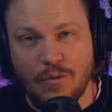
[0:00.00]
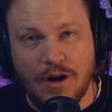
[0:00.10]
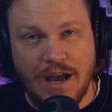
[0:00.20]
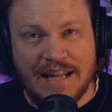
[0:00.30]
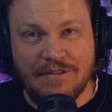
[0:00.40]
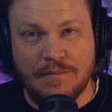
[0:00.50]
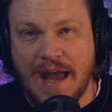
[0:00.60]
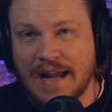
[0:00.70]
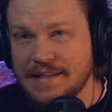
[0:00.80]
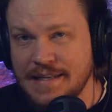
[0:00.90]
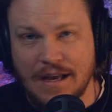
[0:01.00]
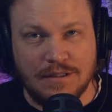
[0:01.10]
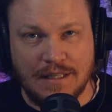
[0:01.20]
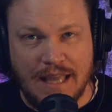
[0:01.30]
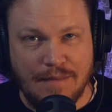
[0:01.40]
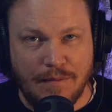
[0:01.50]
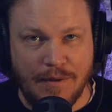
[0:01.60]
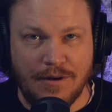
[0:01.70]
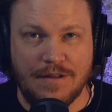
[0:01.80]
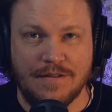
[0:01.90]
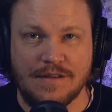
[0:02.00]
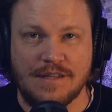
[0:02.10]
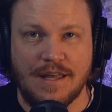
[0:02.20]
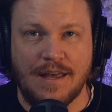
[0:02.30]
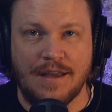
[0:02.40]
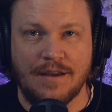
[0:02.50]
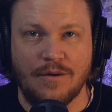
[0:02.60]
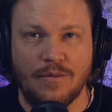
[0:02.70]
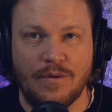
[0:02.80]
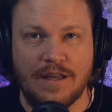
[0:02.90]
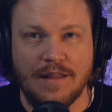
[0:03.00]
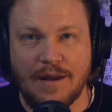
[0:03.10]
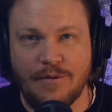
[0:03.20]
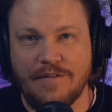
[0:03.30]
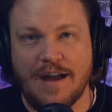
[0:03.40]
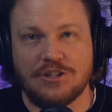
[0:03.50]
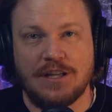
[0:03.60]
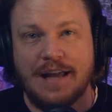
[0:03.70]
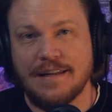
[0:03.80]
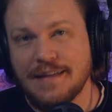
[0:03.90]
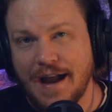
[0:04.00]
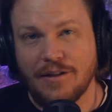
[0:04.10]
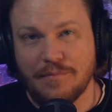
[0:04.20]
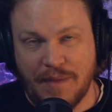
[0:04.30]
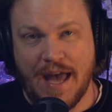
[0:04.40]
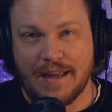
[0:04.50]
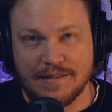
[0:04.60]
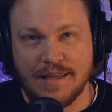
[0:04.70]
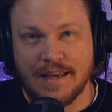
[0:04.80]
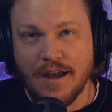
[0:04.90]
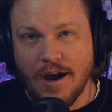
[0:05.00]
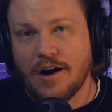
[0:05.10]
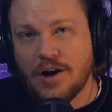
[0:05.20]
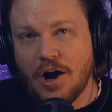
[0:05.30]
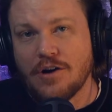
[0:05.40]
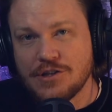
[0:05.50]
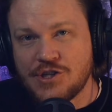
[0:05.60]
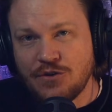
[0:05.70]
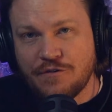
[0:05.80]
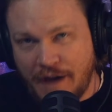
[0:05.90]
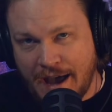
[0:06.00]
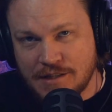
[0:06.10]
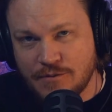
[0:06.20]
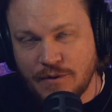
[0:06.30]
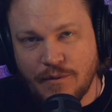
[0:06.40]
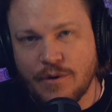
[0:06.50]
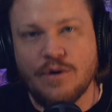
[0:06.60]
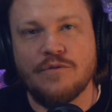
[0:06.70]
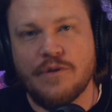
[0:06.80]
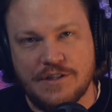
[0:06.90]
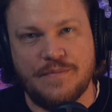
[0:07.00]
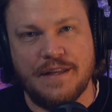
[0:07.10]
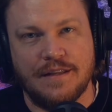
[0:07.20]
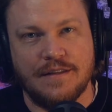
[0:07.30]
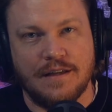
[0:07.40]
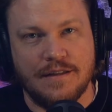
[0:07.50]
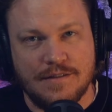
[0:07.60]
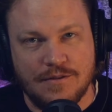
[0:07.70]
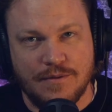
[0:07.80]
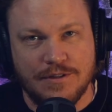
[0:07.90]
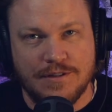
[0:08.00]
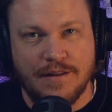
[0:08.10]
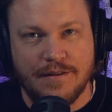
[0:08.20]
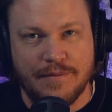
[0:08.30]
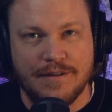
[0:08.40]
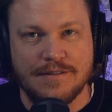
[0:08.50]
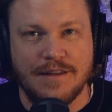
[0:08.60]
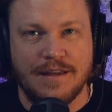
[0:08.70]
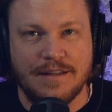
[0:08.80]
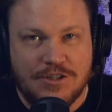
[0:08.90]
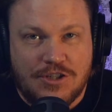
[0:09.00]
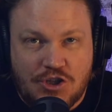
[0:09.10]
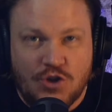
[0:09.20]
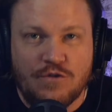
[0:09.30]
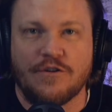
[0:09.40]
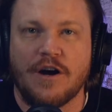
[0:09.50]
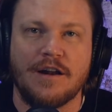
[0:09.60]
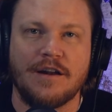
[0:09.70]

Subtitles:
We're not even maxing out the capability of this thing. We've actually had to dial it back. It's like our car is too fast. We want to avoid speeding tickets, is what you're telling me. It's like, it's just too fun.